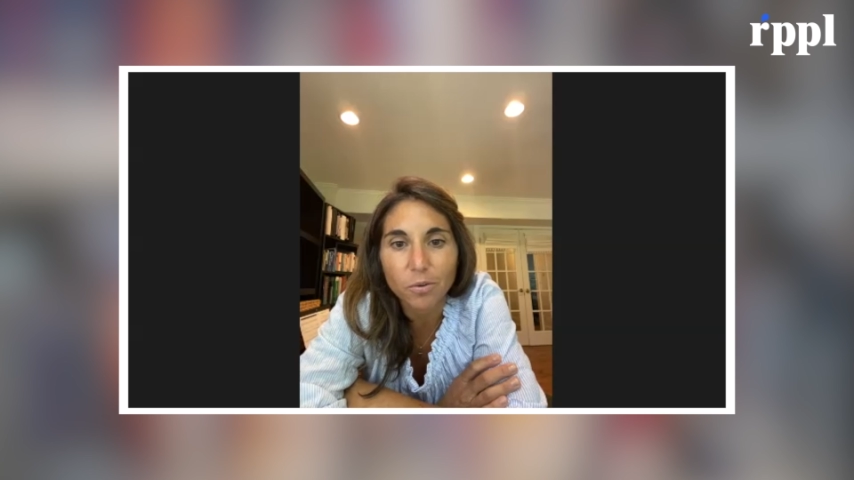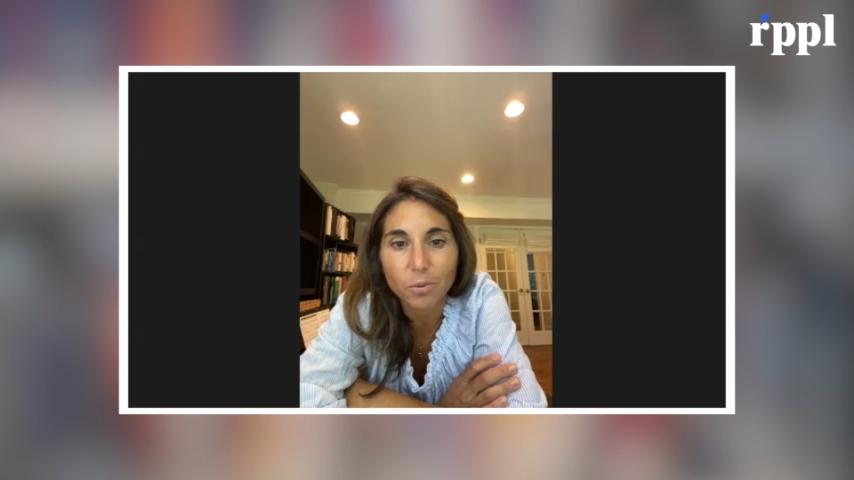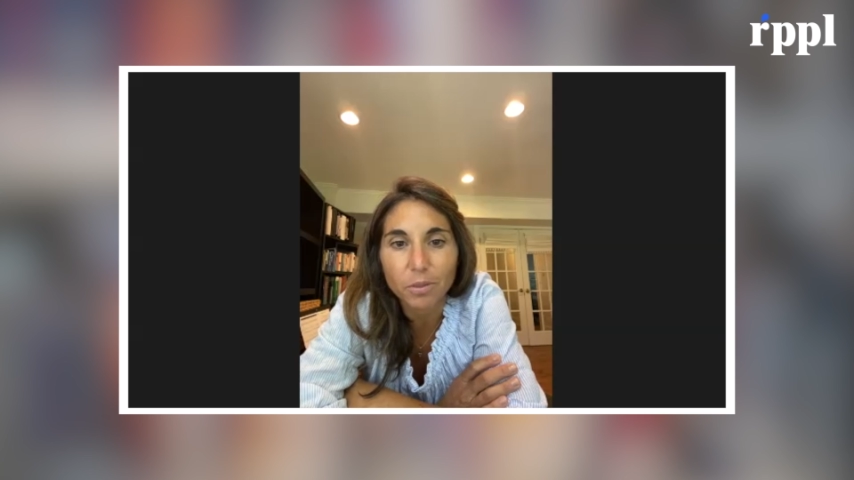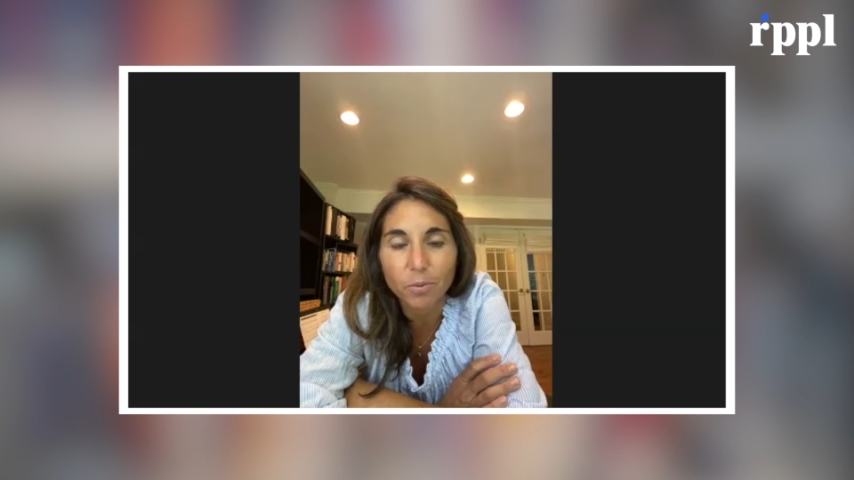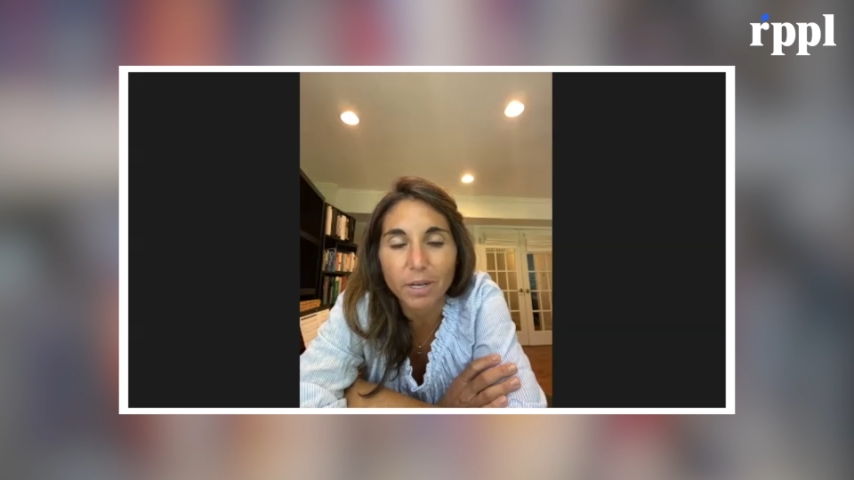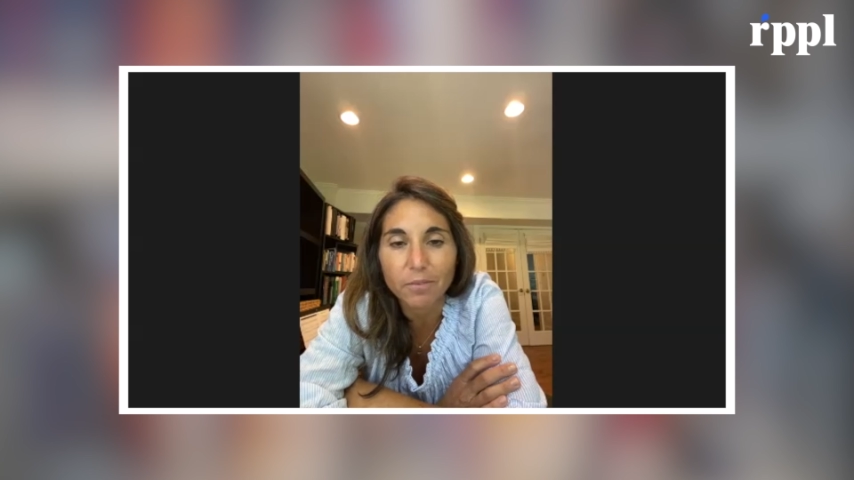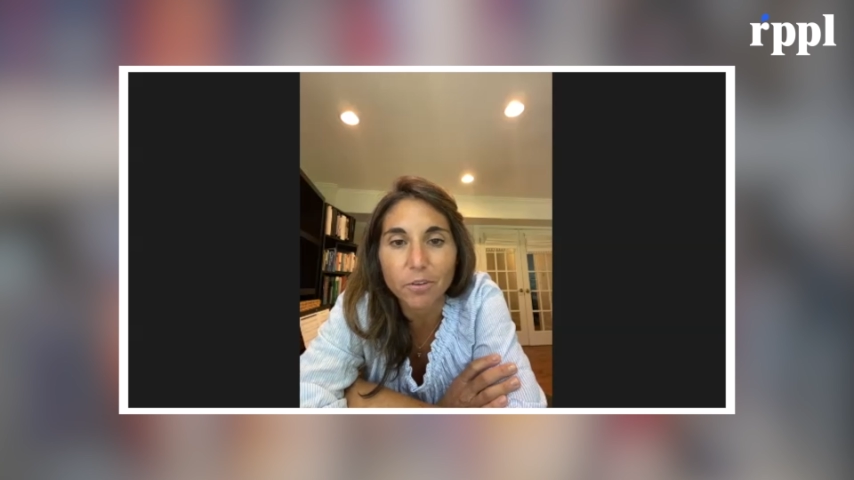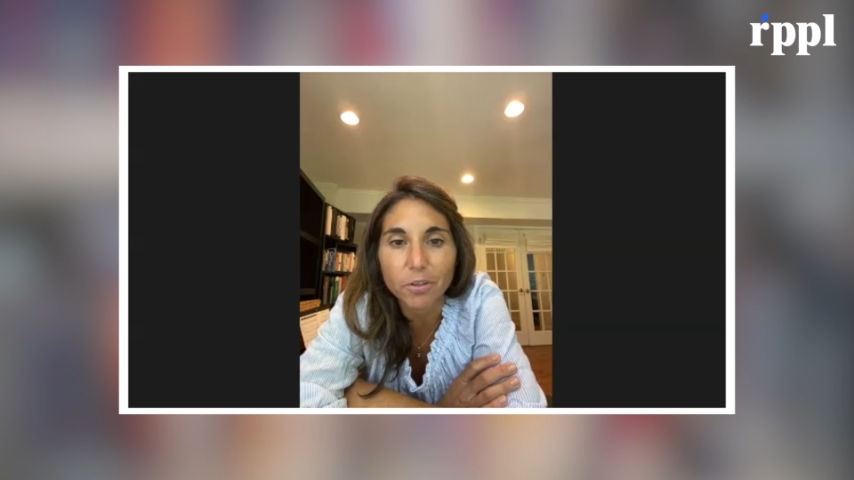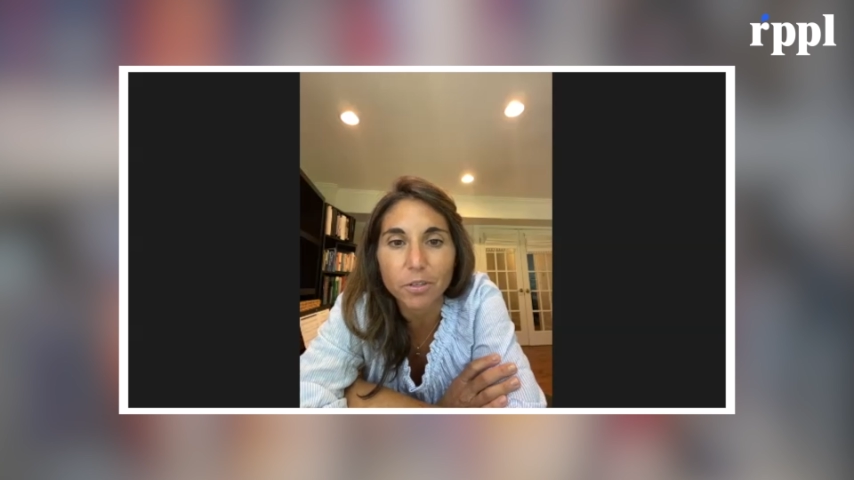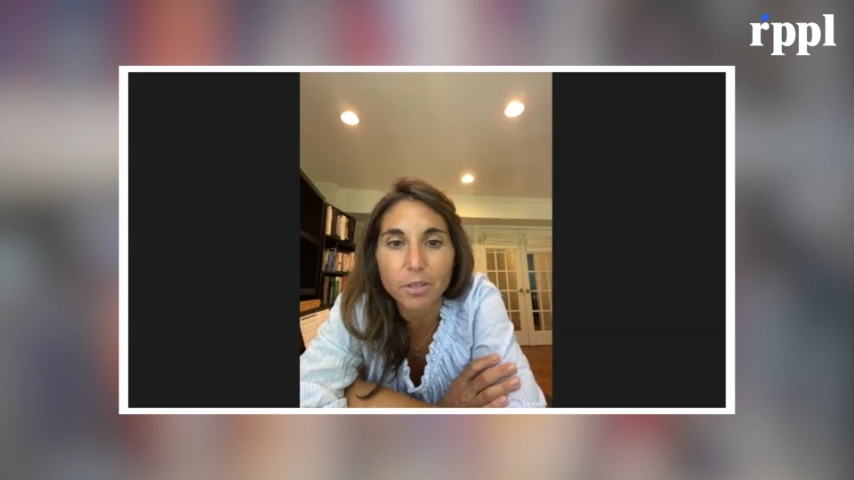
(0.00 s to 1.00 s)
with
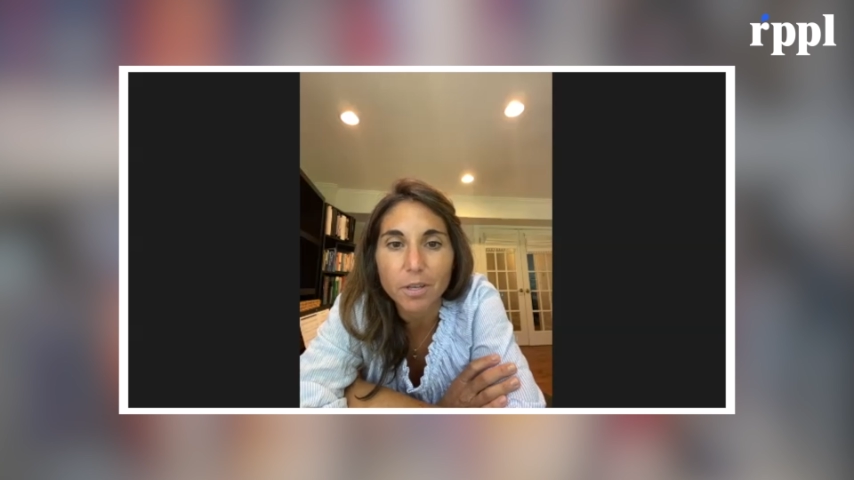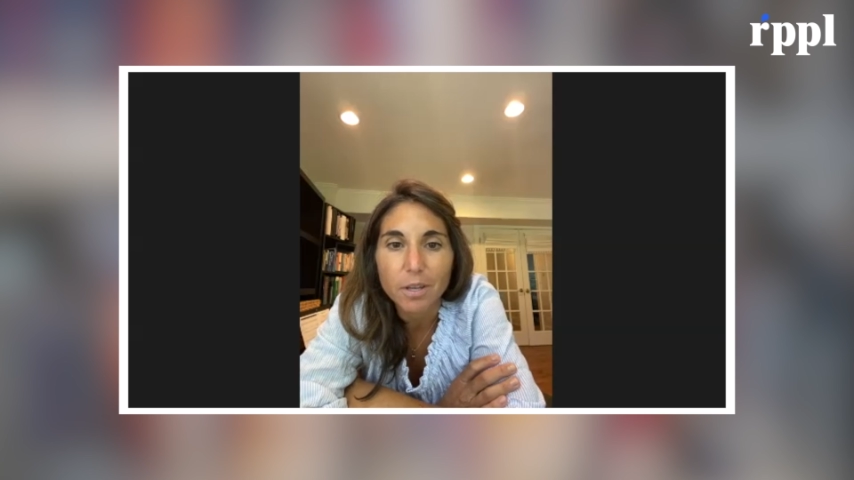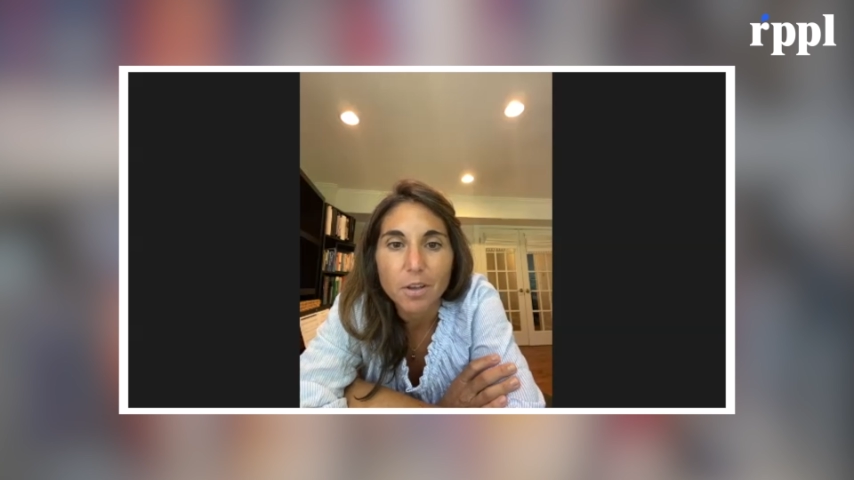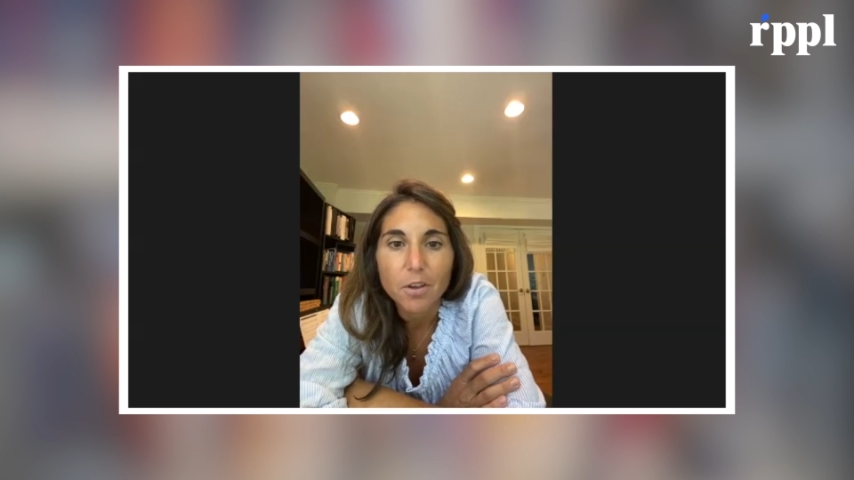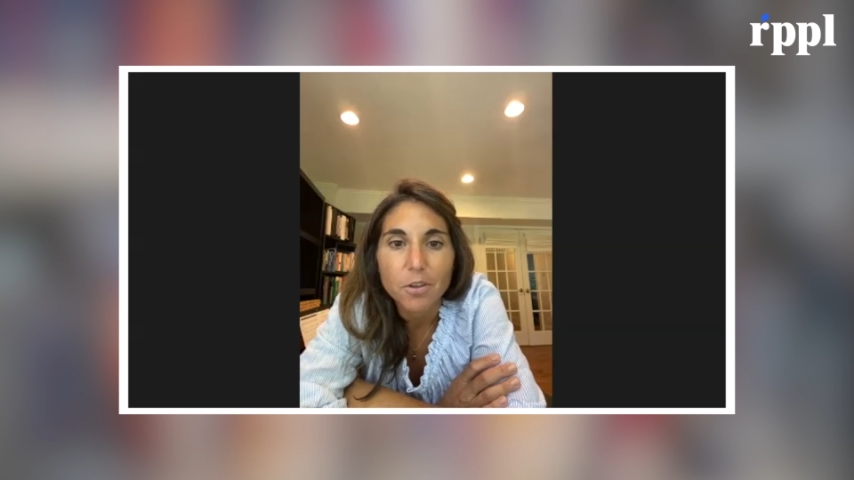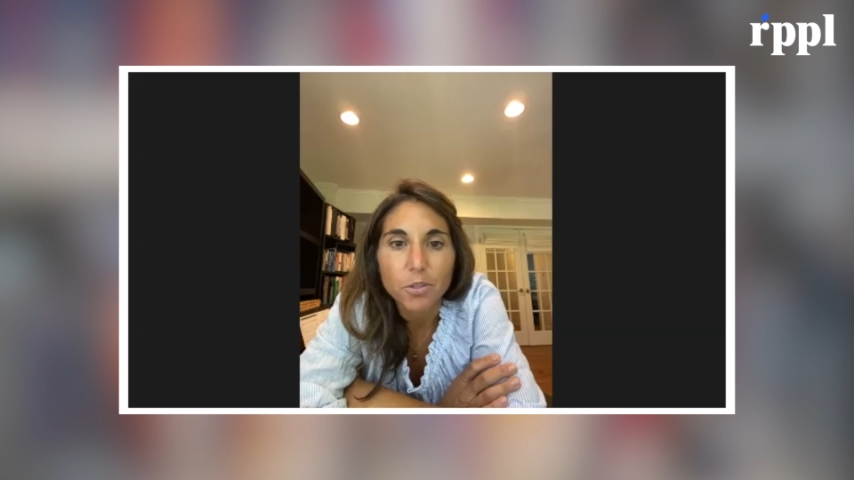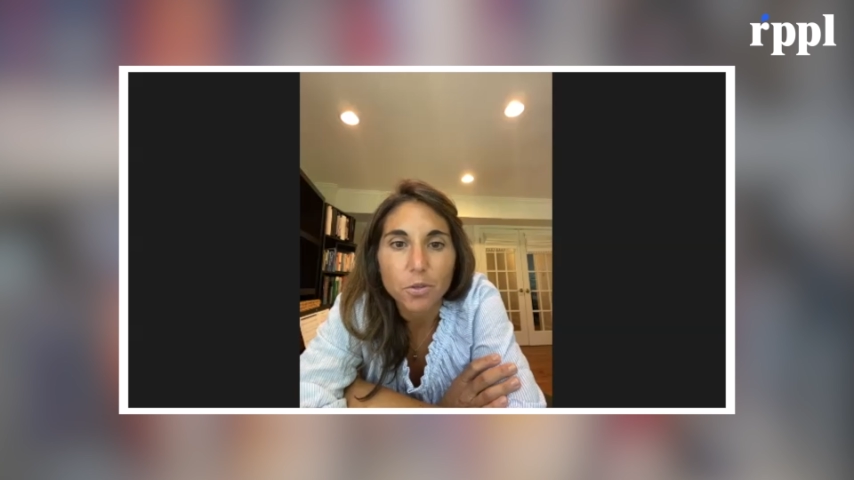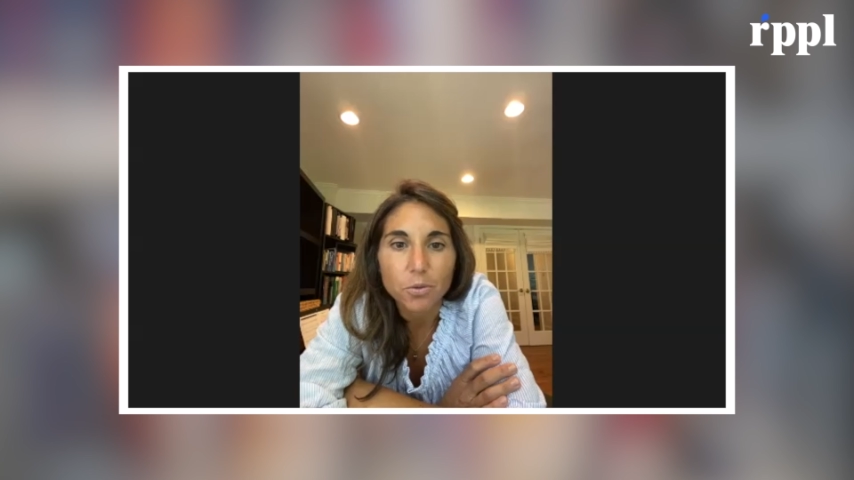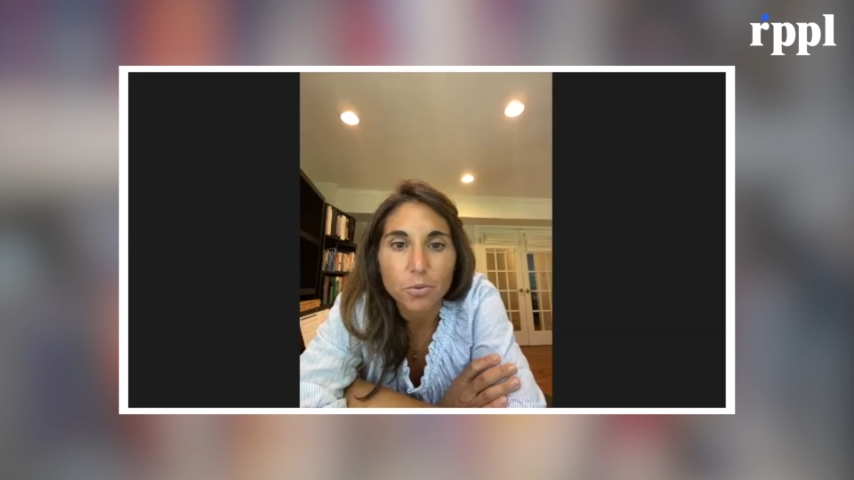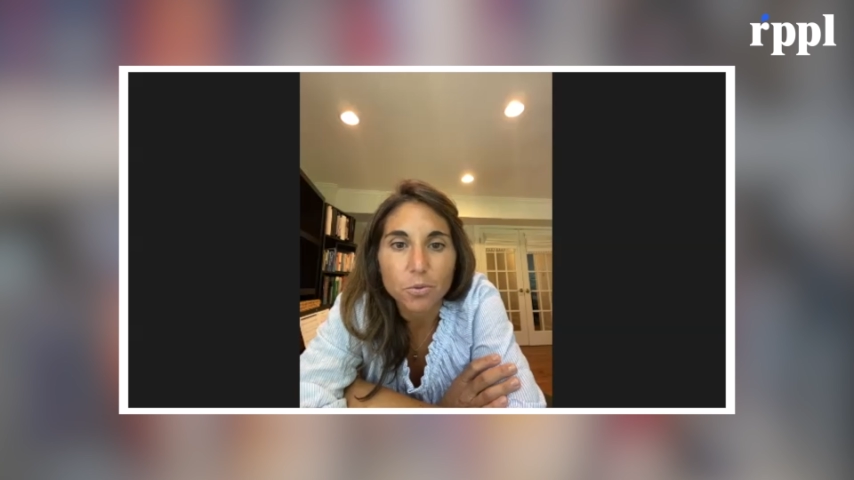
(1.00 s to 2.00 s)
whatever
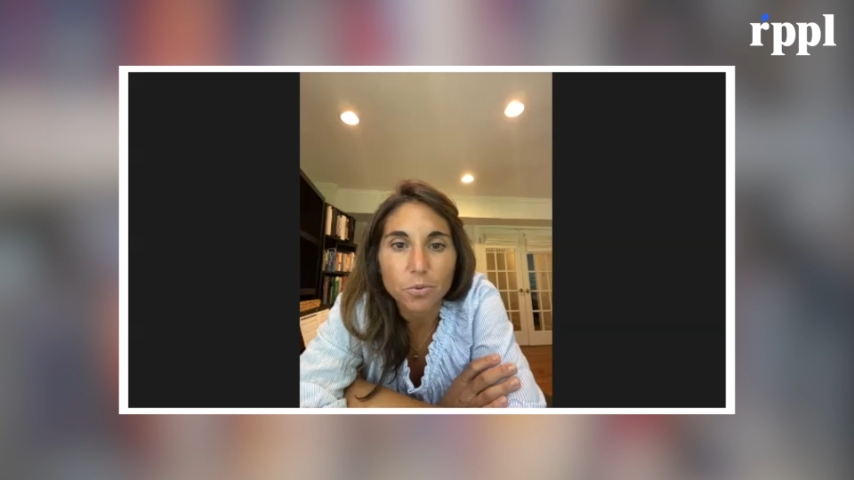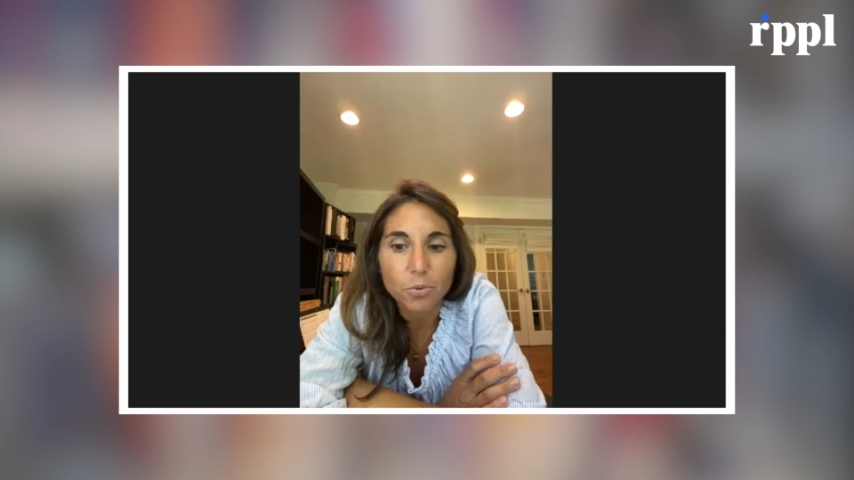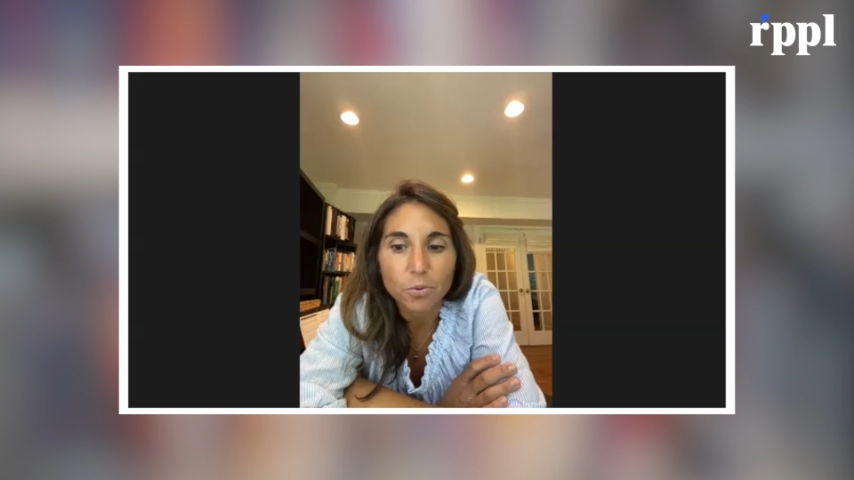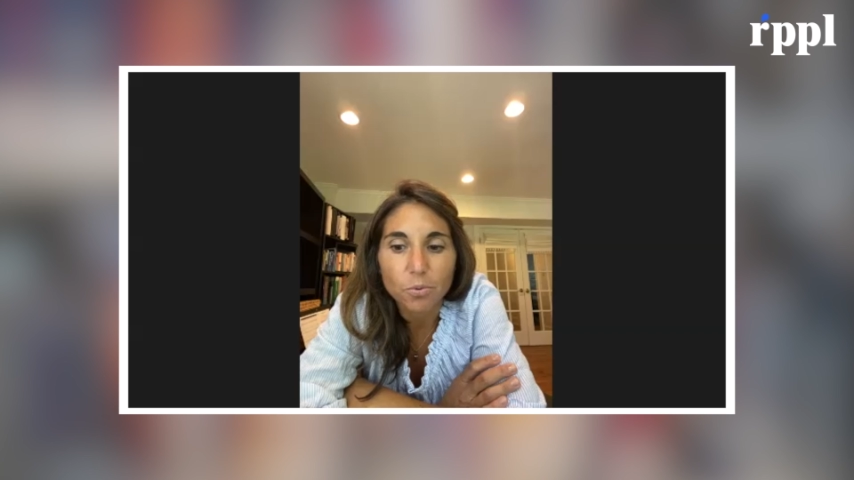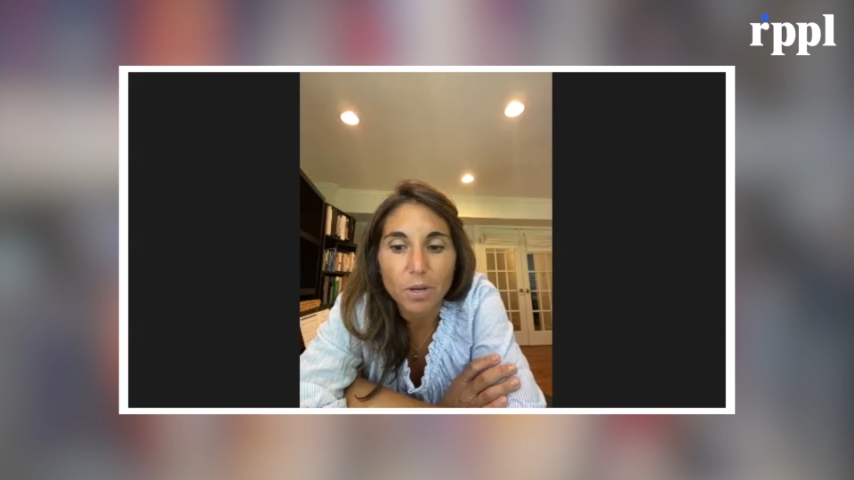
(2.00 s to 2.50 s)
you